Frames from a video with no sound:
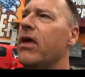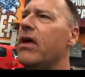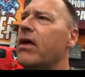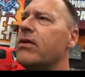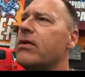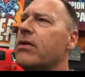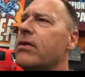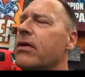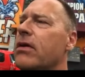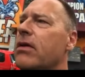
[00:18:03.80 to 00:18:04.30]

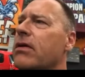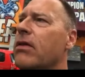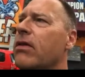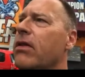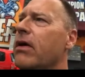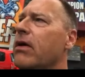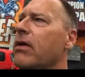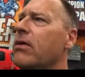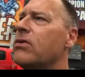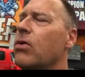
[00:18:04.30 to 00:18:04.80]
that he, uh,
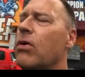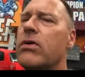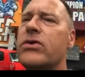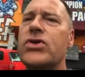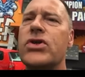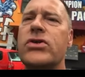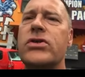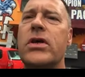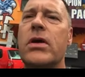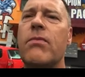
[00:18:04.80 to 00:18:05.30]
they
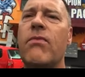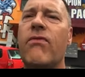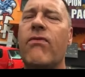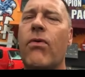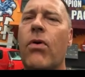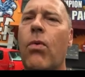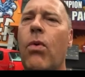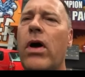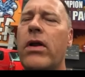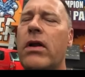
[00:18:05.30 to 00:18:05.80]
tortured him
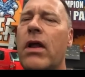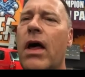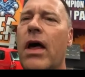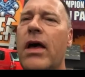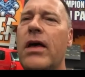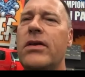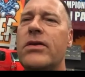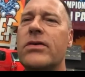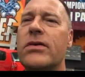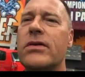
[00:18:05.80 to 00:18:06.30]
for one
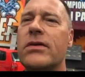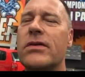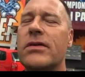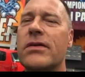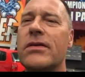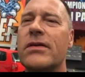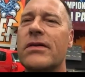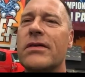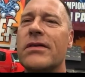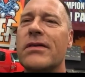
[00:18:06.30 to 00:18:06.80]
night.
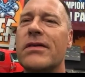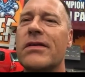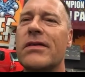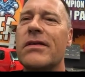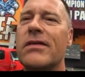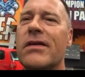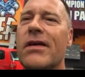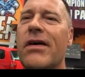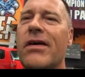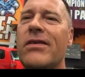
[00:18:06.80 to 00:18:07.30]

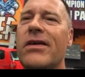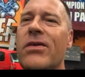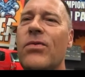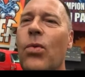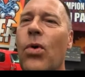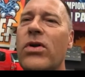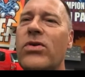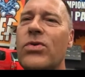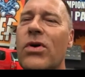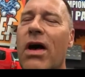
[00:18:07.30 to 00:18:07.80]
I
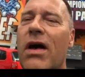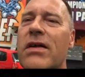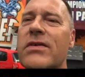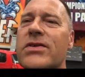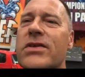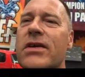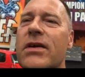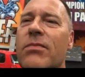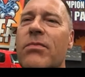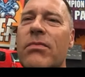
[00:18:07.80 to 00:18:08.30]
didn't want to
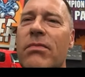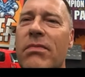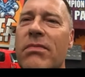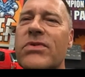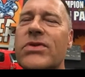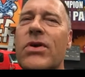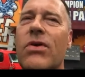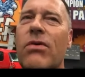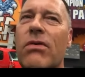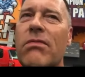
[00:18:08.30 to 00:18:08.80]
ask him,
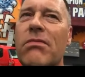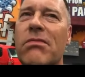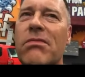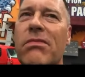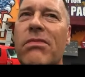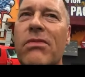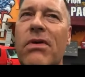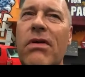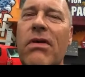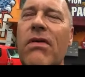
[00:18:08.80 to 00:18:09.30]
so
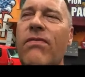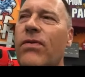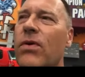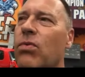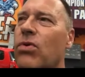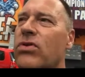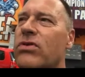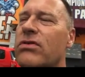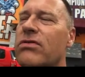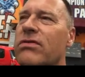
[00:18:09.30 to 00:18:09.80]
if he
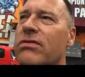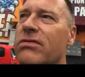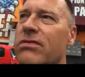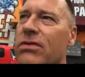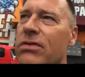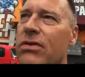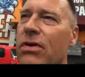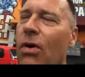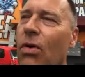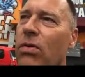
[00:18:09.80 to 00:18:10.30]
would
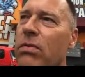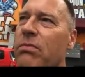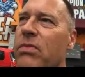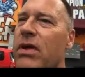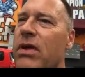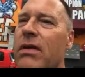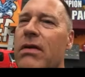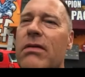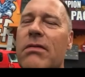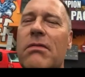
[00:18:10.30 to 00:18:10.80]
told
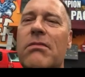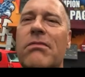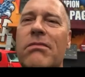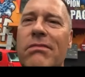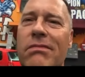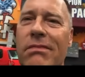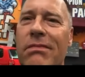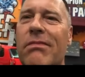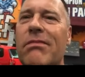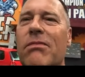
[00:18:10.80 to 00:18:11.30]
me,
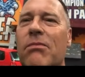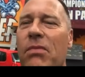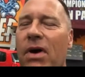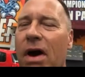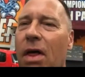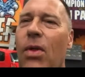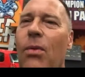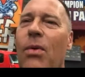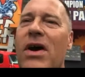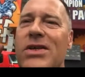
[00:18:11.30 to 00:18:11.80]

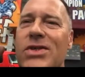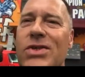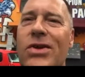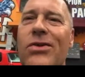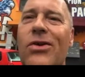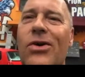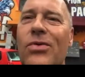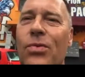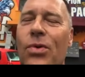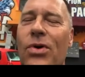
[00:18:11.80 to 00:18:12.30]
otherwise
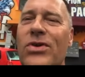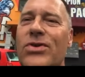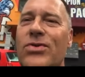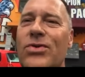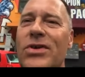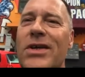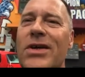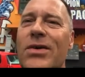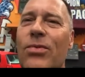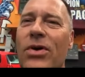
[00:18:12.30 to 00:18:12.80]
I don't want
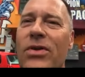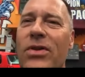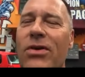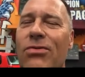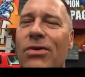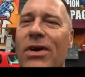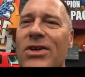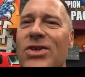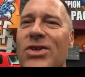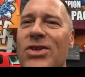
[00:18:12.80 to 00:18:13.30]
to hear what
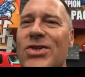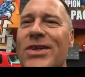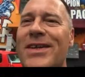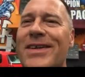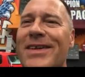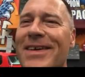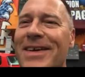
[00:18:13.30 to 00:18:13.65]
the Russian